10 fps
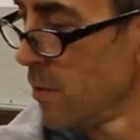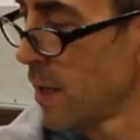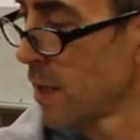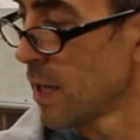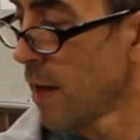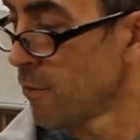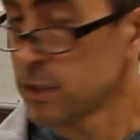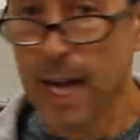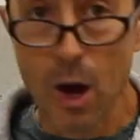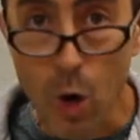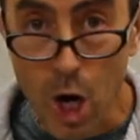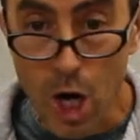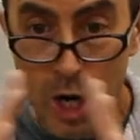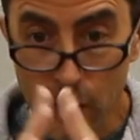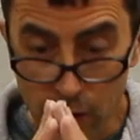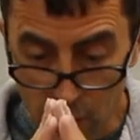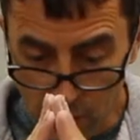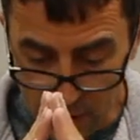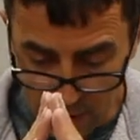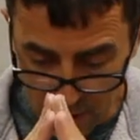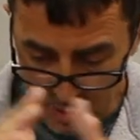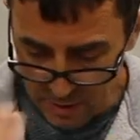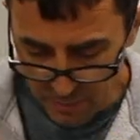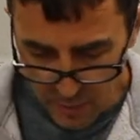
Like an Eiffel Tower, you know, like this,